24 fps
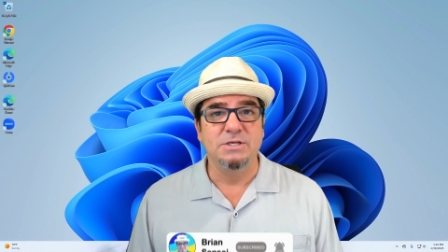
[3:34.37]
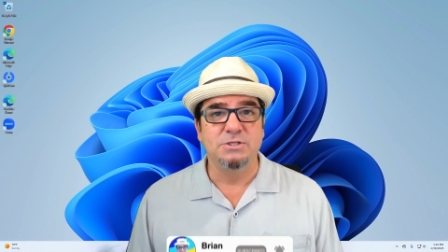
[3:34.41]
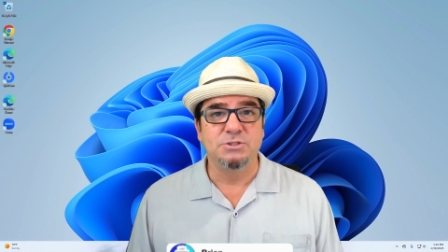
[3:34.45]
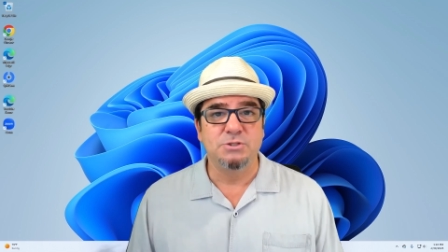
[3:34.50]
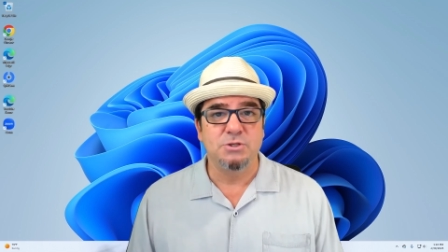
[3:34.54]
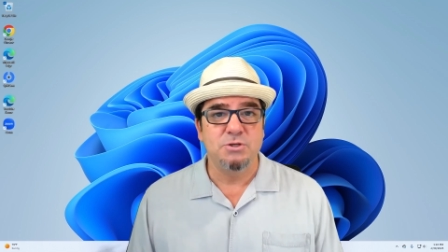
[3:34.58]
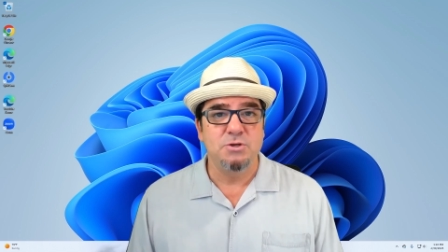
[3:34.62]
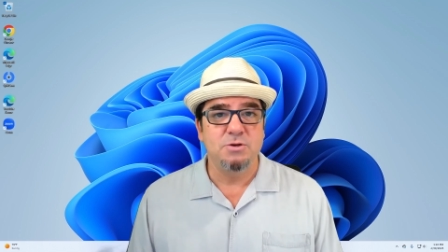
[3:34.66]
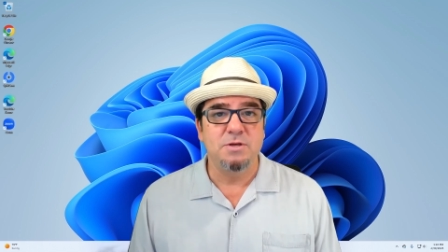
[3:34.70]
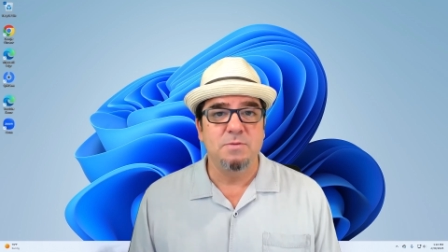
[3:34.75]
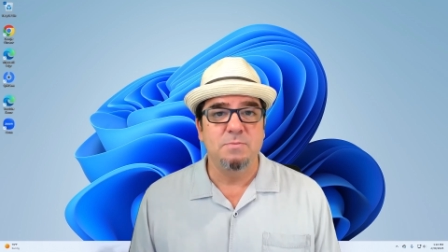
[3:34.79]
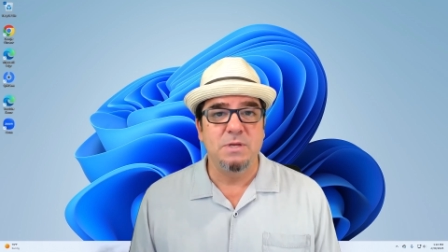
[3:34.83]

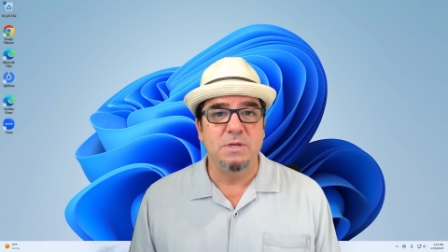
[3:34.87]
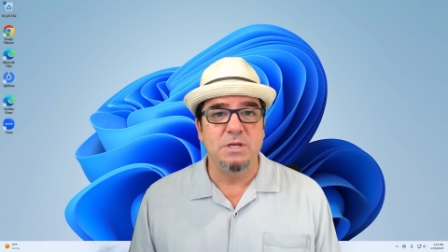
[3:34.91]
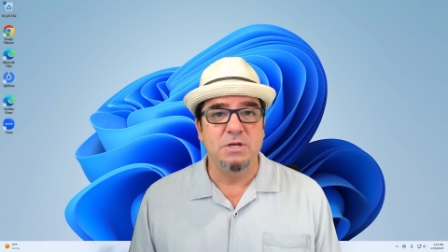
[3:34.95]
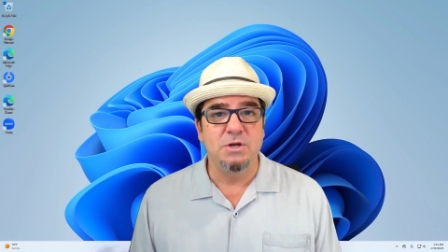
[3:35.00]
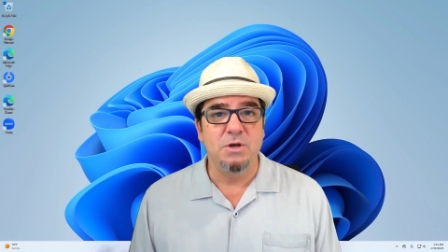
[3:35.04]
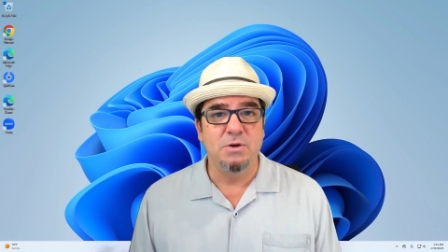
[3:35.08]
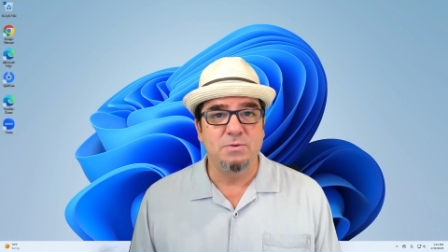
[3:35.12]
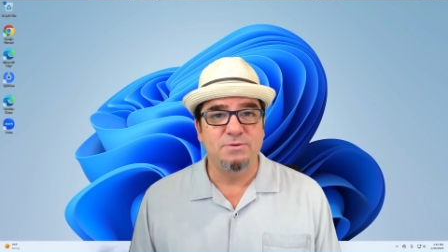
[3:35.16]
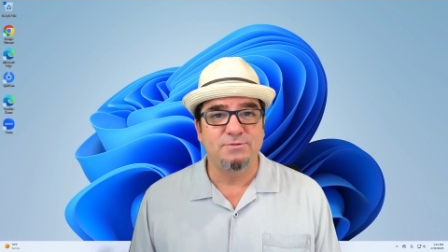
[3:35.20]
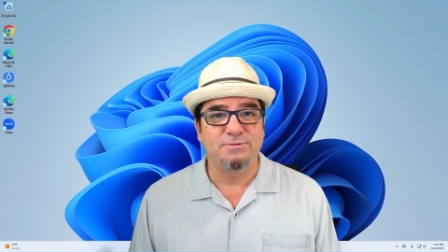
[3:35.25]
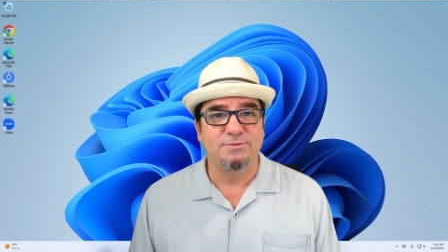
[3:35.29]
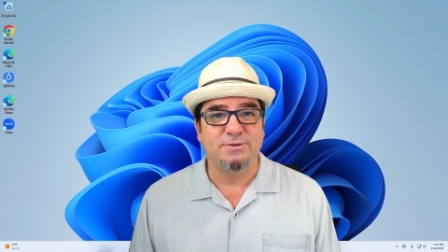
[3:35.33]
so you can be
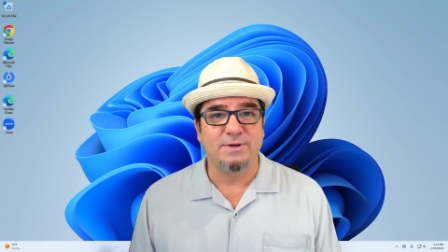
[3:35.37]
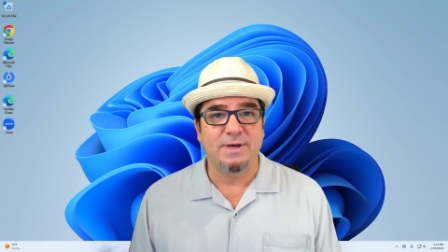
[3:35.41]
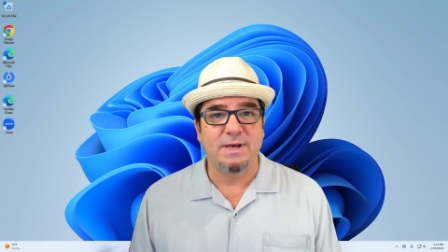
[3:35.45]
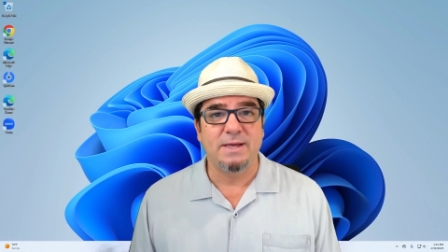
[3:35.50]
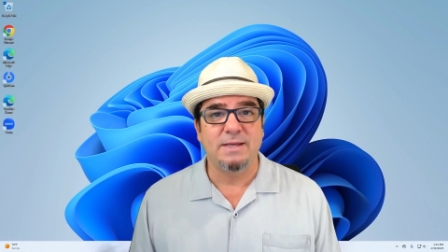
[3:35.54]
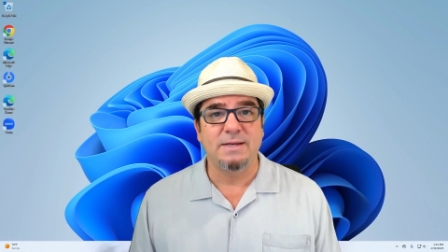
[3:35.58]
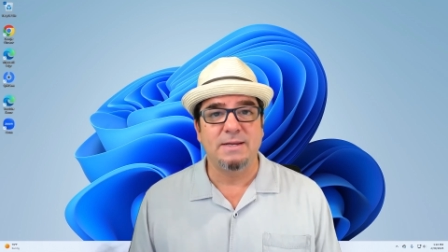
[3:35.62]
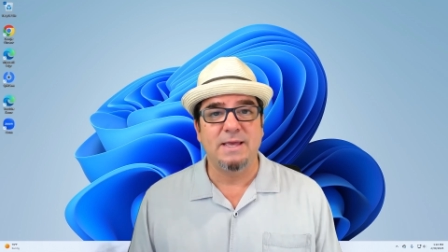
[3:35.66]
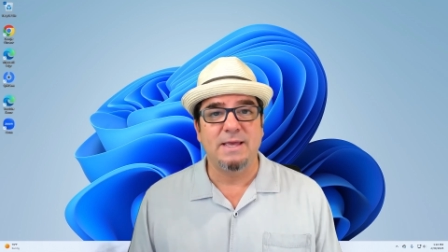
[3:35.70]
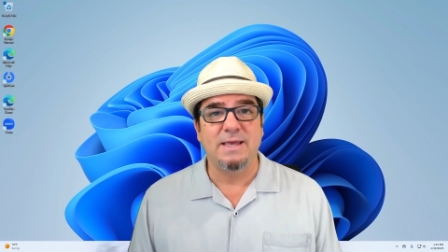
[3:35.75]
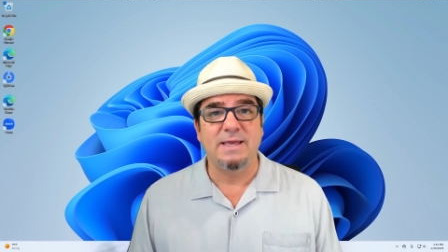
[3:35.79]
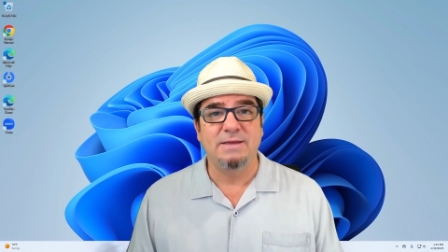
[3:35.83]

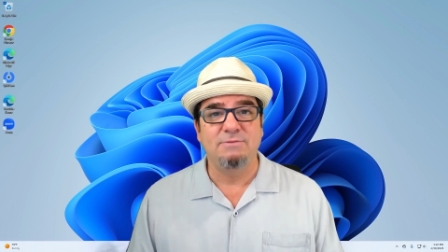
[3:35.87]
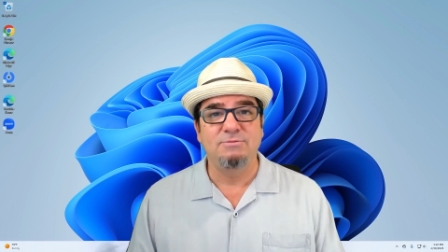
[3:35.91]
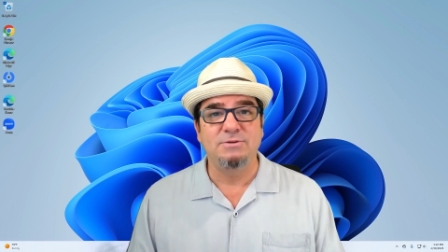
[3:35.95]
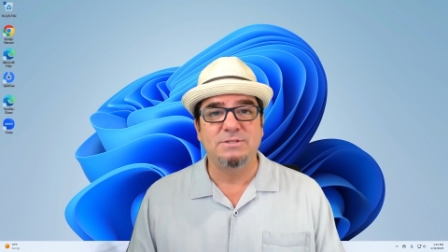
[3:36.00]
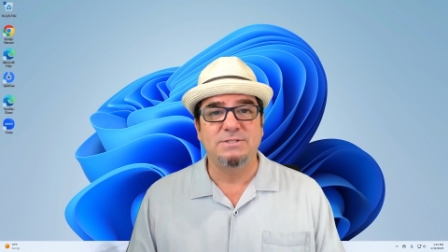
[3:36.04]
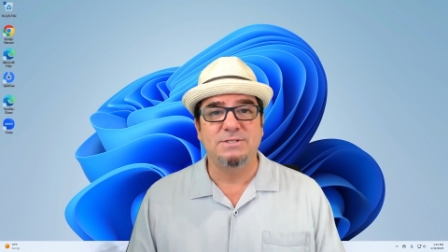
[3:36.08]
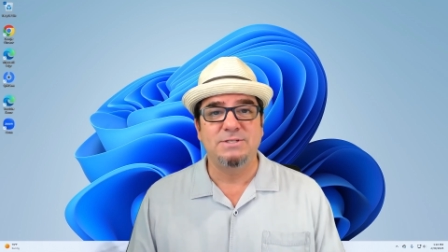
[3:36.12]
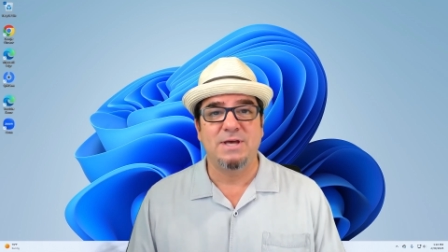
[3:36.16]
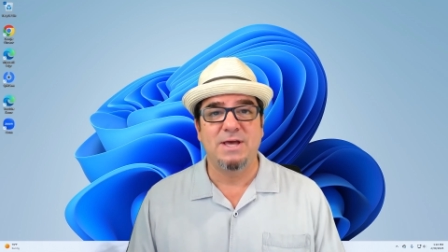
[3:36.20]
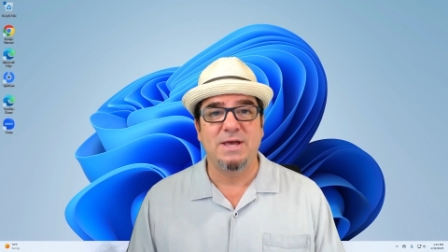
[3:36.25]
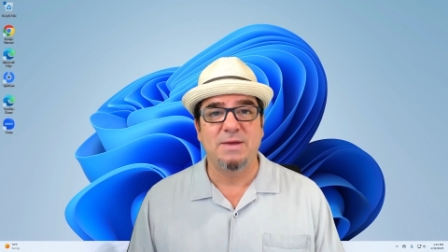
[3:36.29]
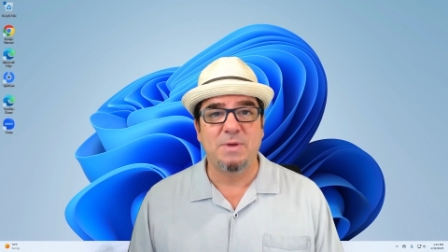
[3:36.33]
notified
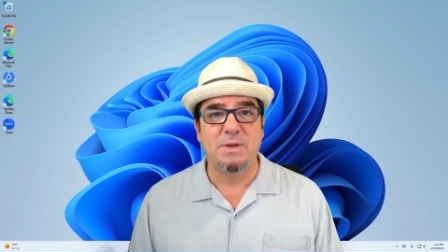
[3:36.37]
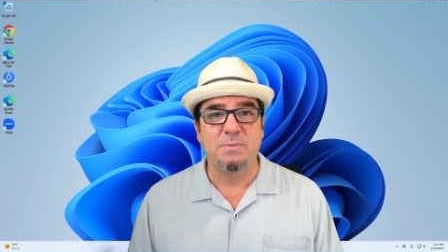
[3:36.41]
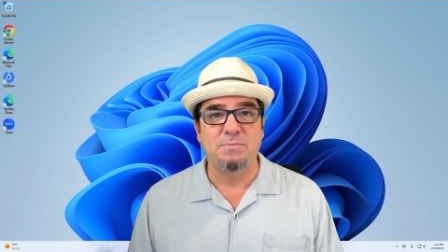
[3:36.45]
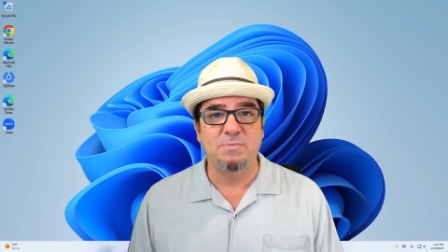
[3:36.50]
every time